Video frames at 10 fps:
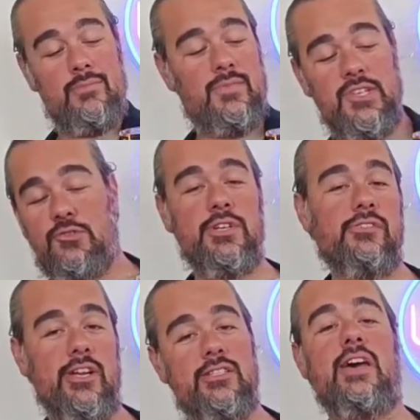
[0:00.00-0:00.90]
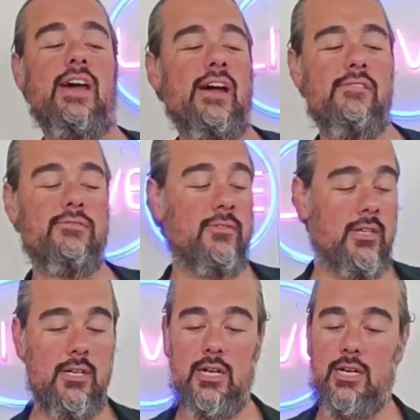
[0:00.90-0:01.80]
these would be great to have.
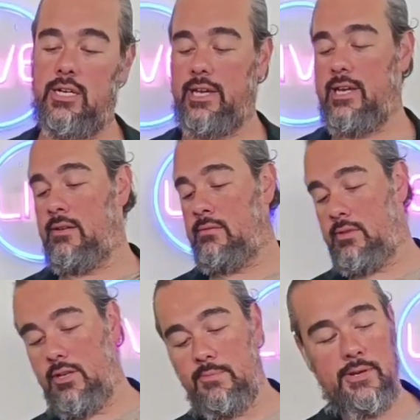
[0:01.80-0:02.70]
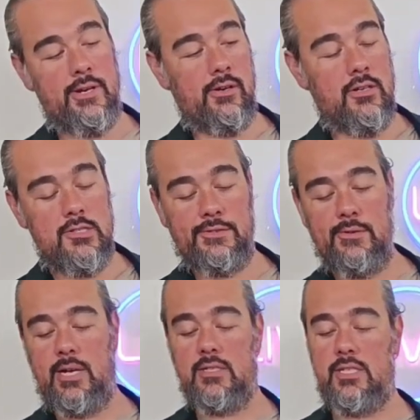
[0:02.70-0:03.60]
Again, the Openero goes for
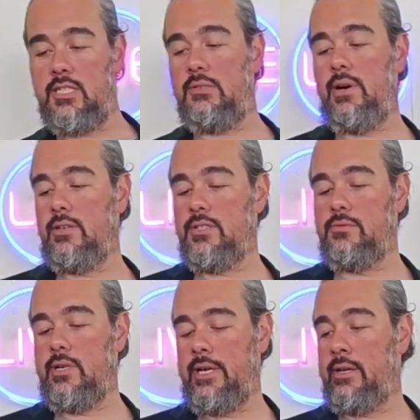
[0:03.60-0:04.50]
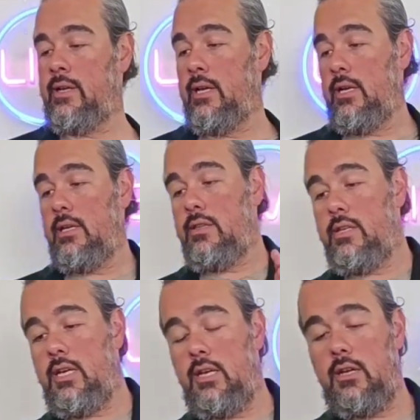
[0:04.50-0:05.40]
about 60 bottles of wine.
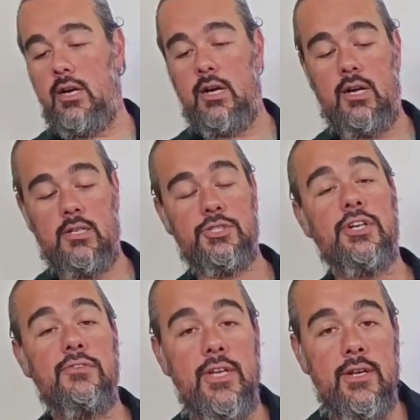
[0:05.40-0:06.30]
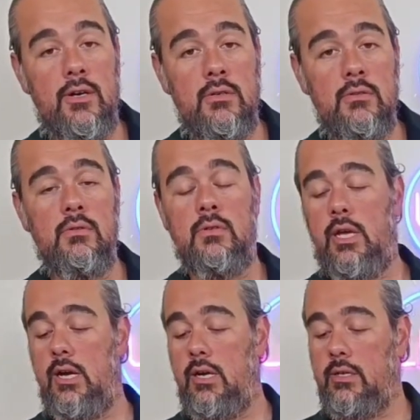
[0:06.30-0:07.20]
The Trio Vino
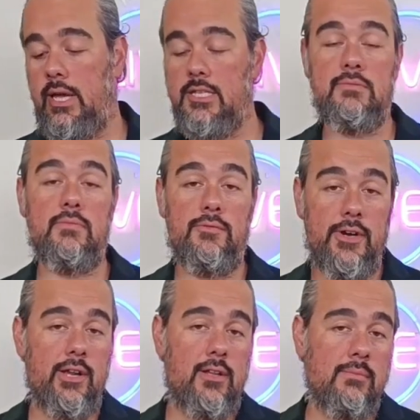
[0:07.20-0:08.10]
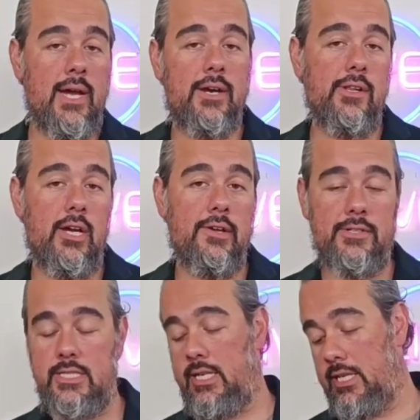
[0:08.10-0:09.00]
has a very long battery life
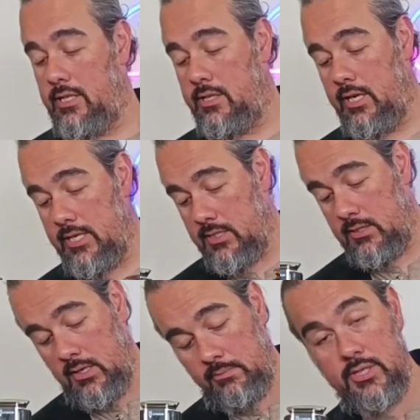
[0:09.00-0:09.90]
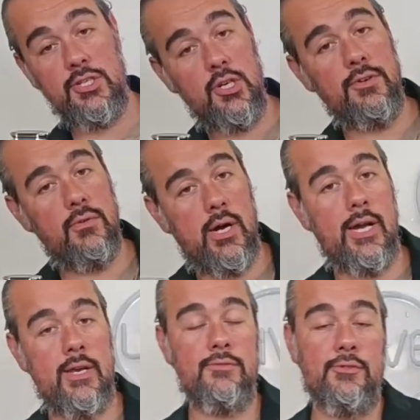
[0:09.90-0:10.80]
because, again, it does preserve your
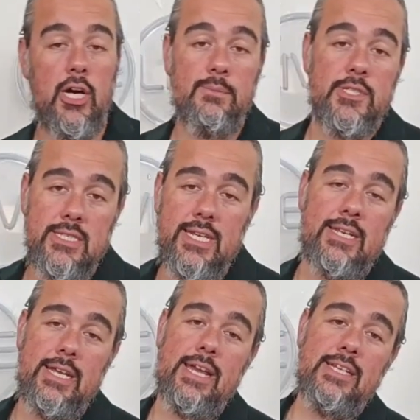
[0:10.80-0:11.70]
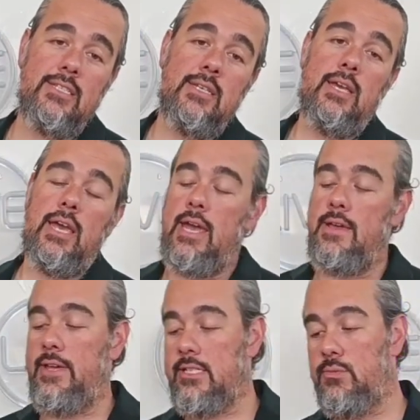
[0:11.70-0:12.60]
wine for up to 10 days,
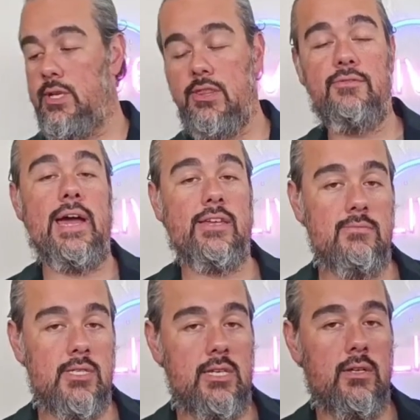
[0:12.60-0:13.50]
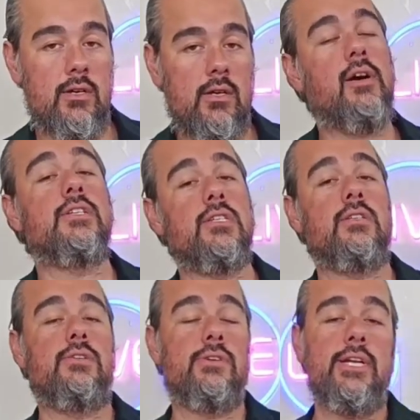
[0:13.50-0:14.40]
and that's with the vacuum sealer
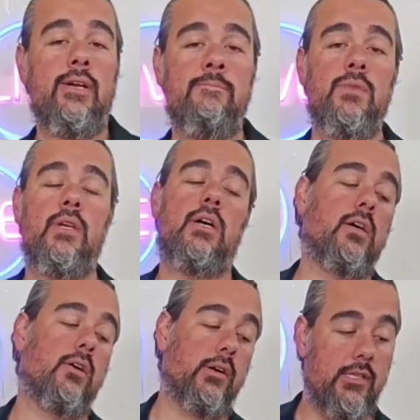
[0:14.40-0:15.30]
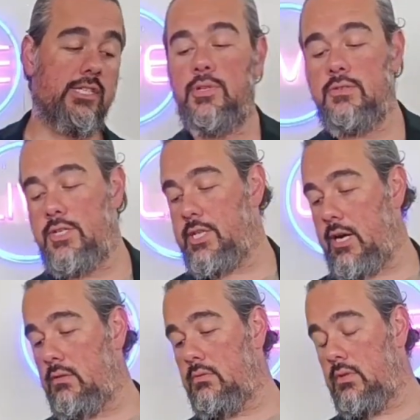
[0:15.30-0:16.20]
constantly running, or at least please reach
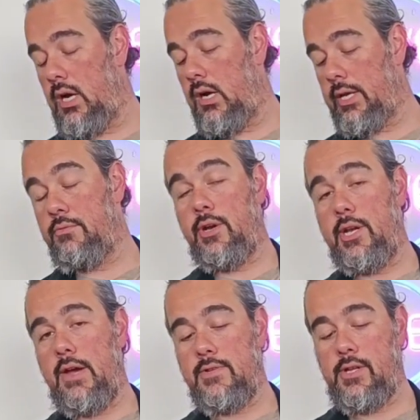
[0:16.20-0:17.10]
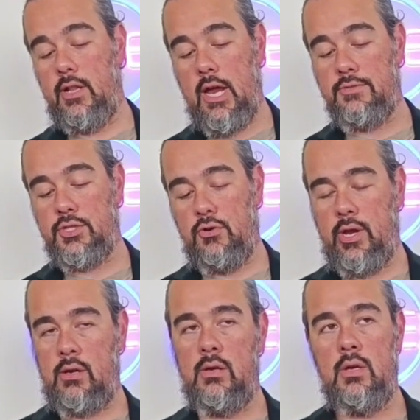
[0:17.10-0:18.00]
out. Again, we're going to have another live
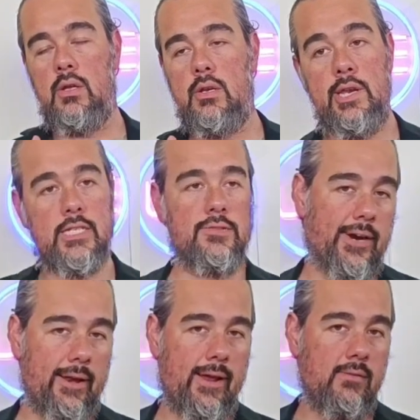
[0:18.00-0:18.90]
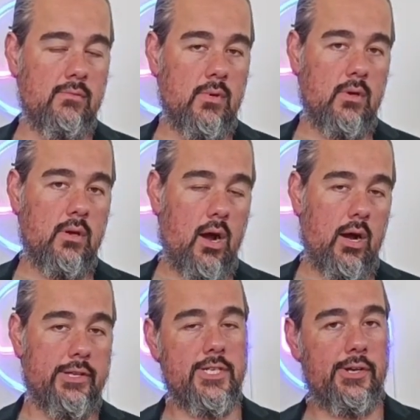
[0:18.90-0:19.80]
showing next Friday.
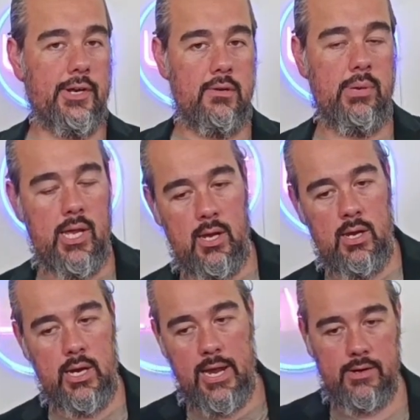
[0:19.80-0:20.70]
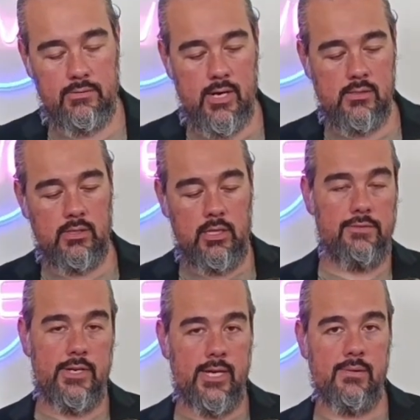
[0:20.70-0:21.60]
It's either going to be at around
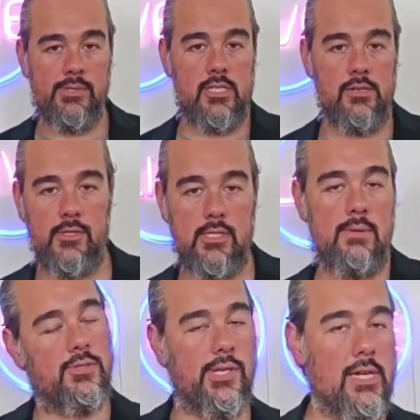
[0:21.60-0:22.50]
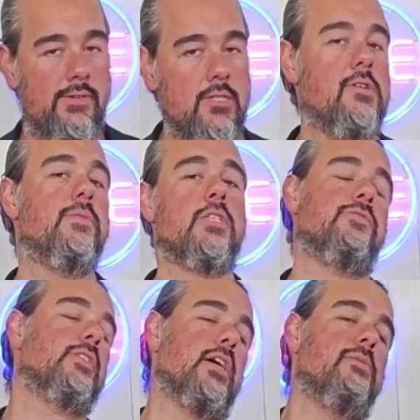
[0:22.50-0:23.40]
11 a.m. Pacific time, between 11 and 12
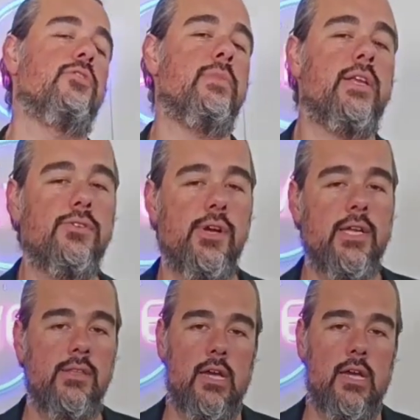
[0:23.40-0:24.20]
Pacific time, or we may do again in the